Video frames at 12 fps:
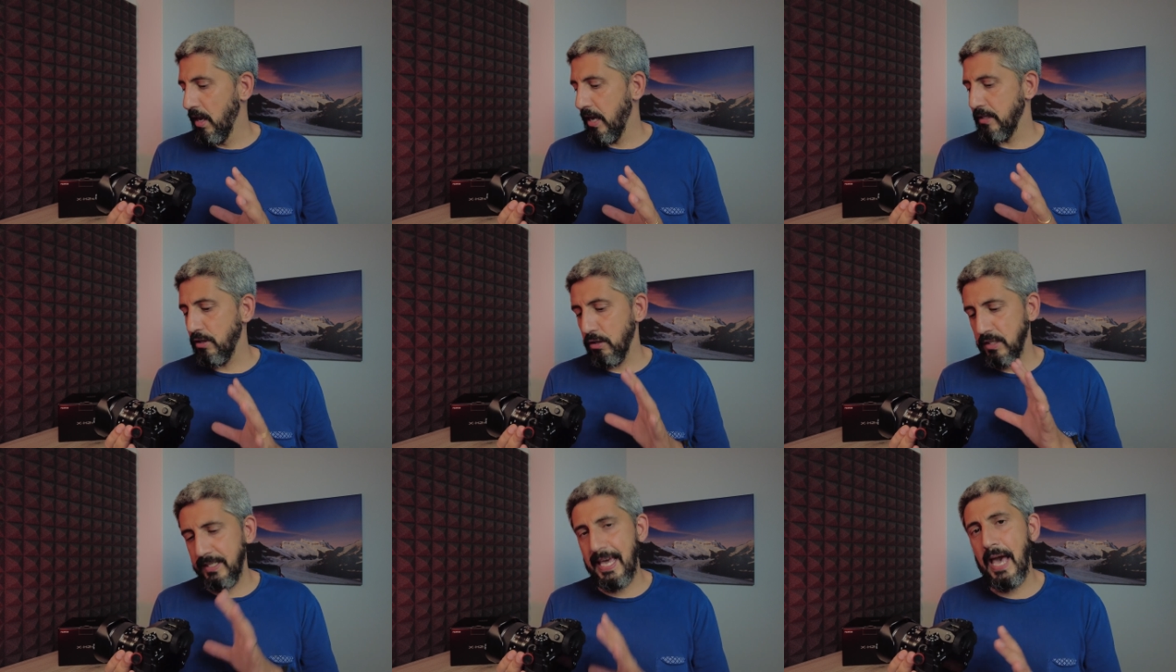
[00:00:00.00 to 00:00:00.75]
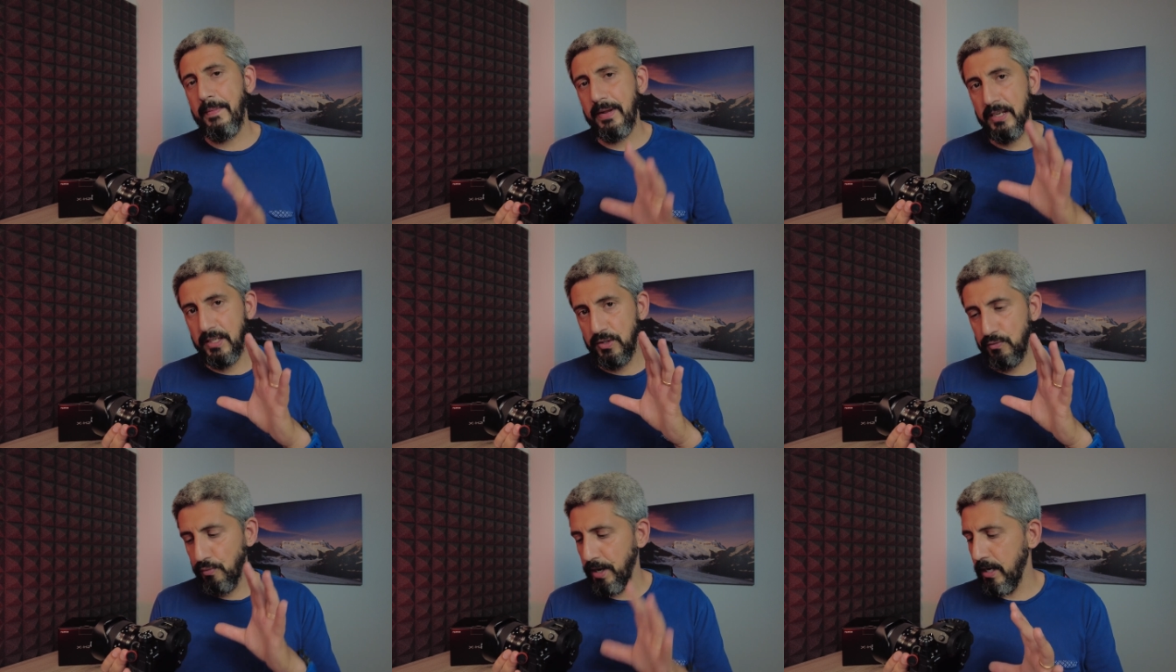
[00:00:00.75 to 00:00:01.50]
And so this camera is
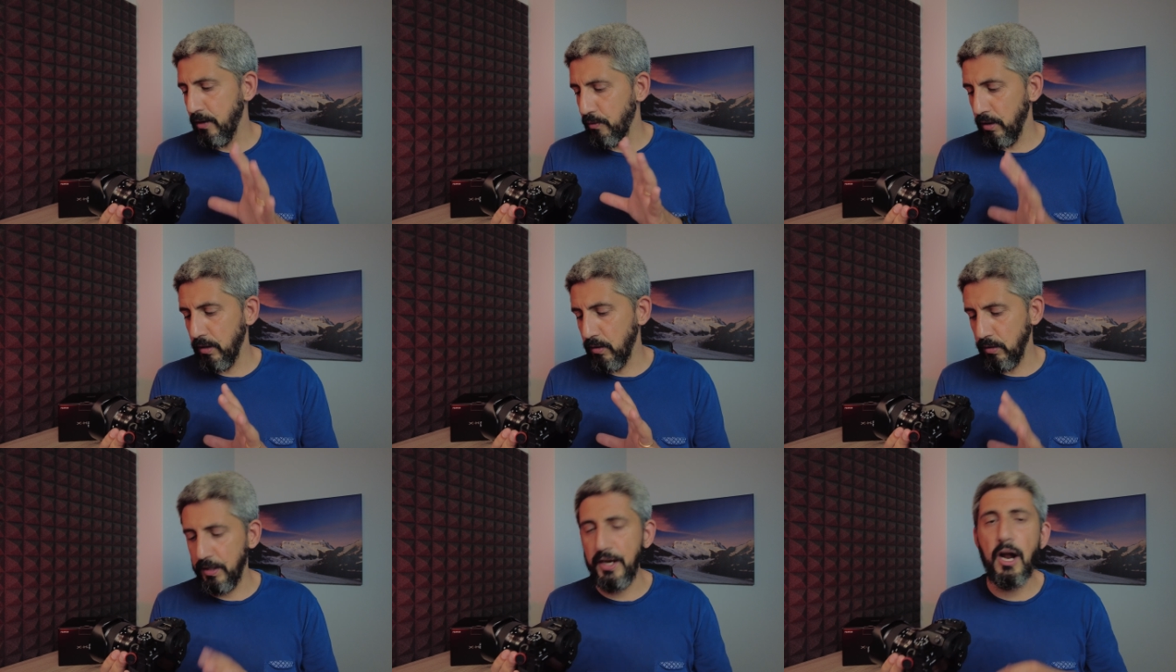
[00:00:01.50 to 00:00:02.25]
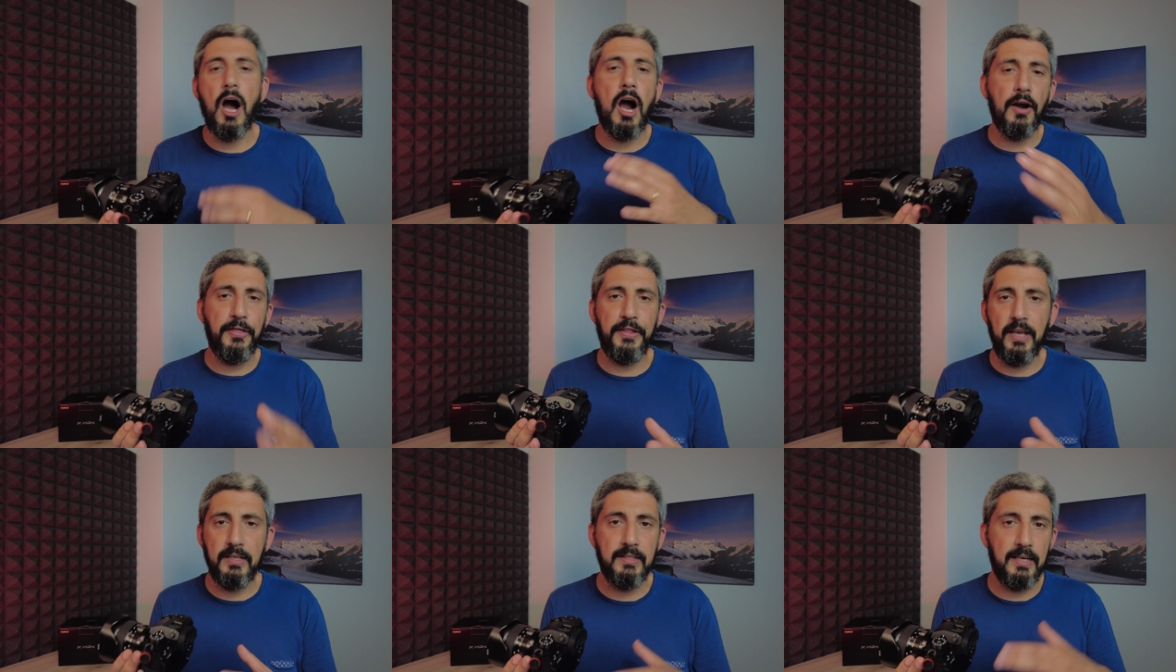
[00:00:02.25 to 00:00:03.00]
really, really good. There are
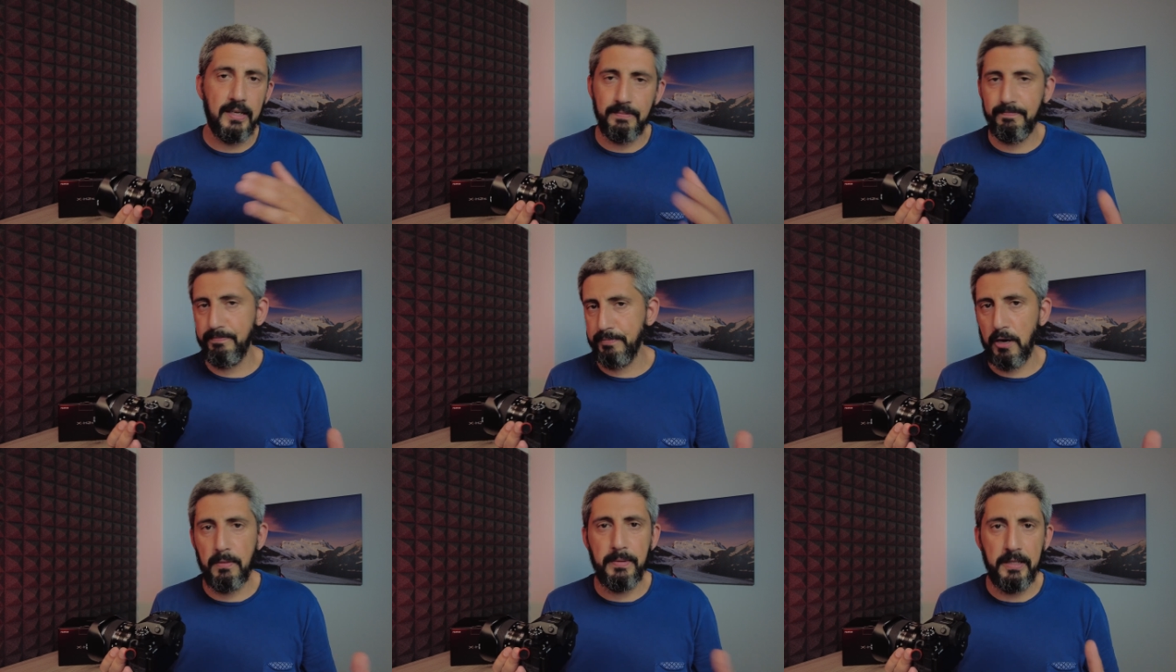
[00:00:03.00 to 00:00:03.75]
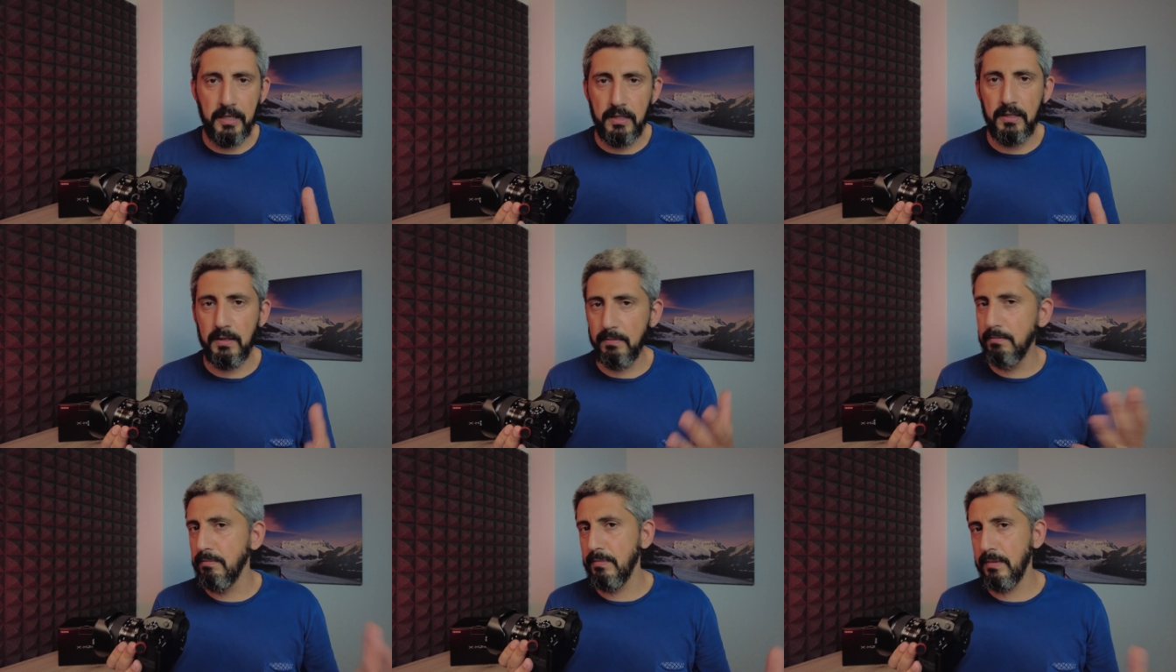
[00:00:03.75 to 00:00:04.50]
things that probably need
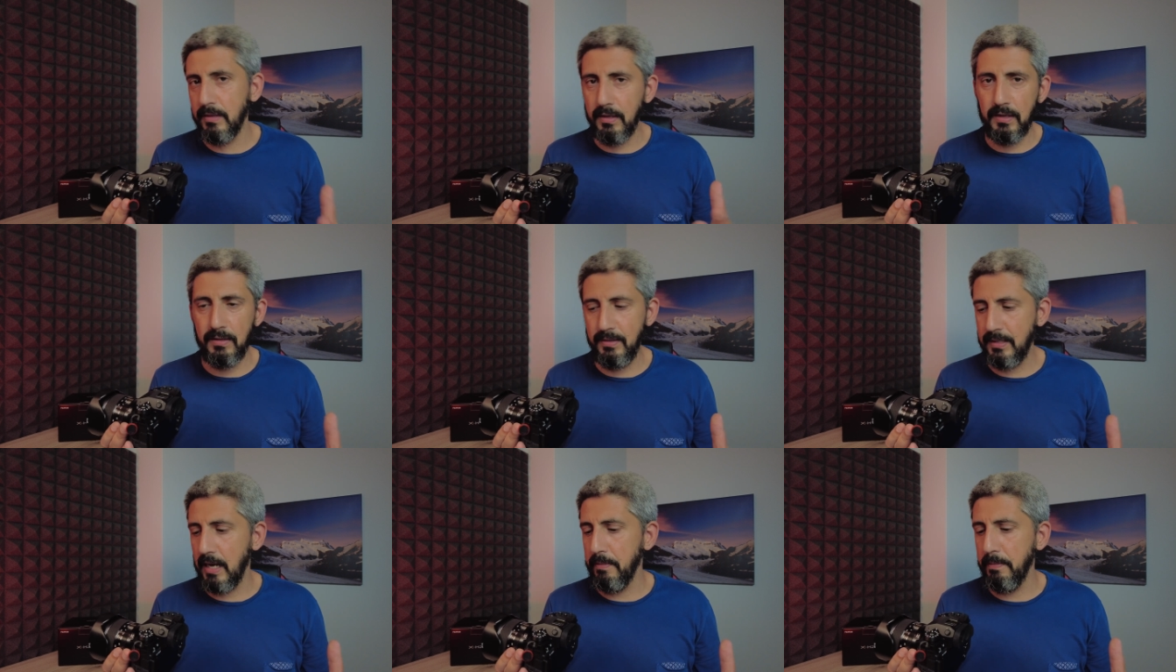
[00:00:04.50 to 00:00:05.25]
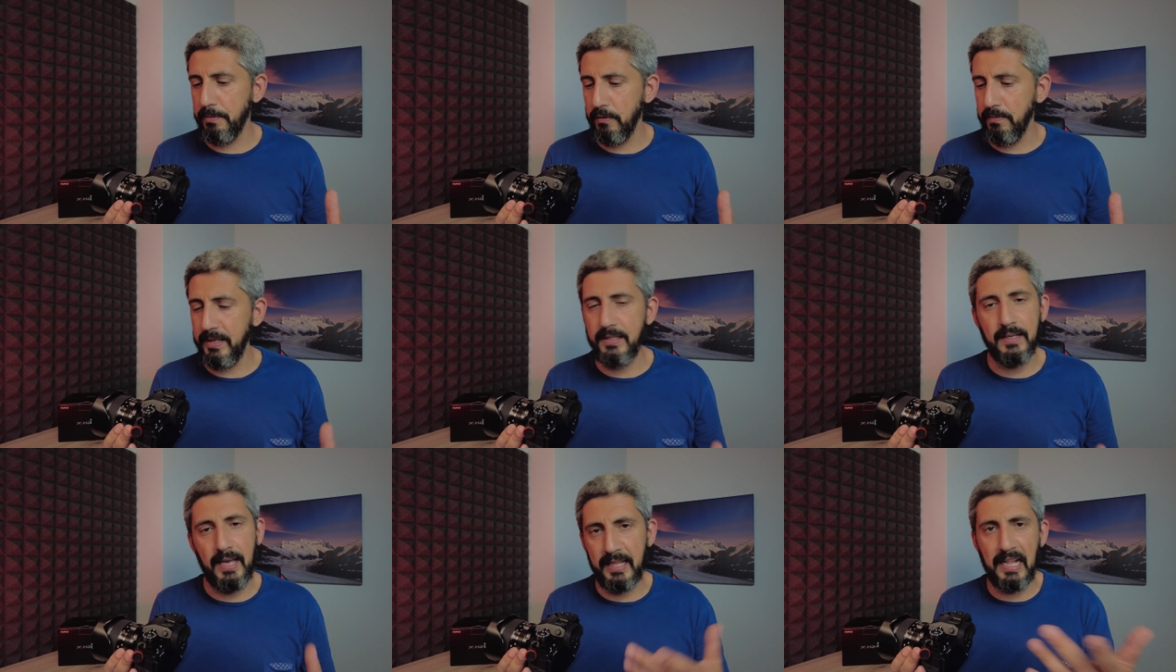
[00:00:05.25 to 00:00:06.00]
some improvement,
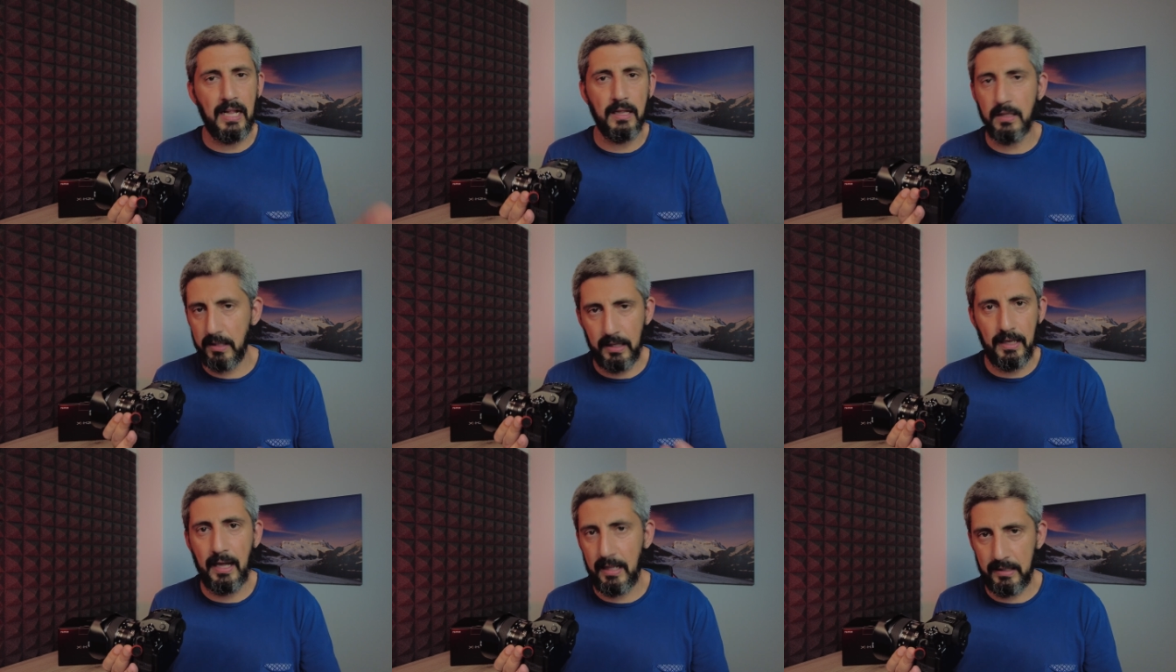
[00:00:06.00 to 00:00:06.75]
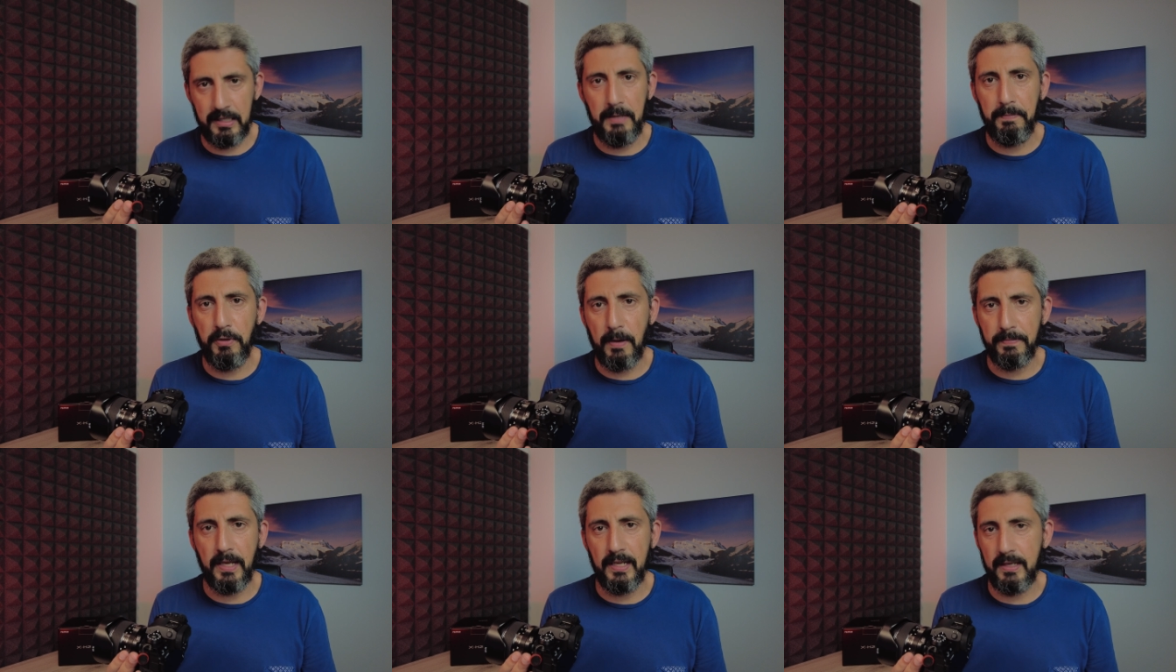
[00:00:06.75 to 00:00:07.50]
and I'll keep you
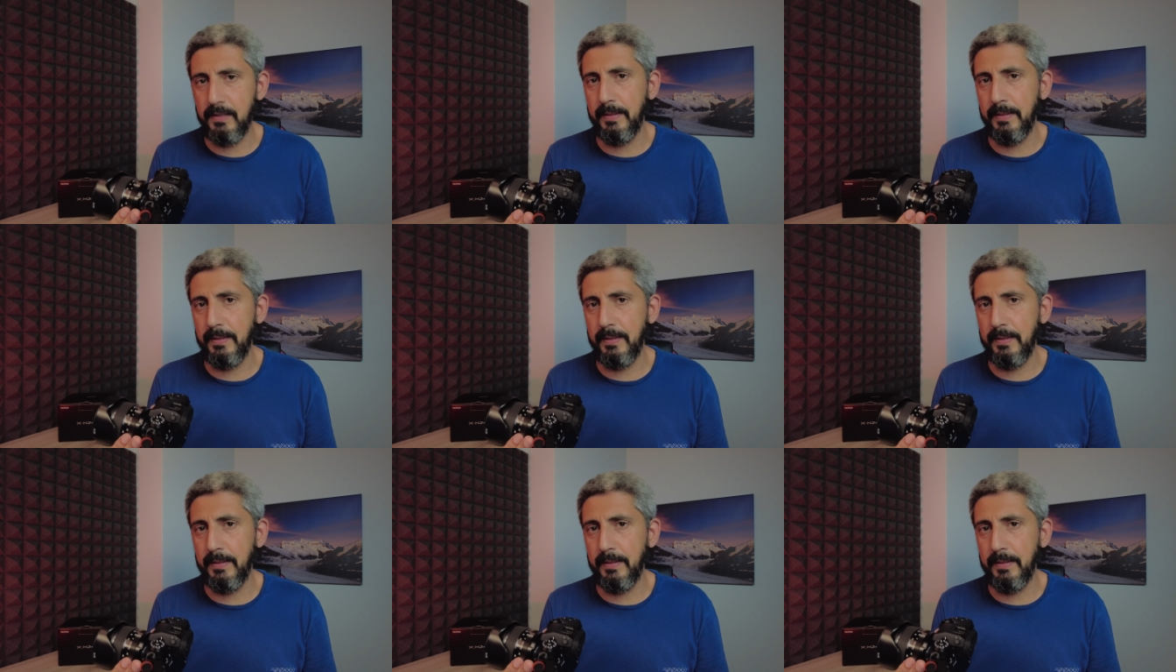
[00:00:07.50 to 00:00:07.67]
updated.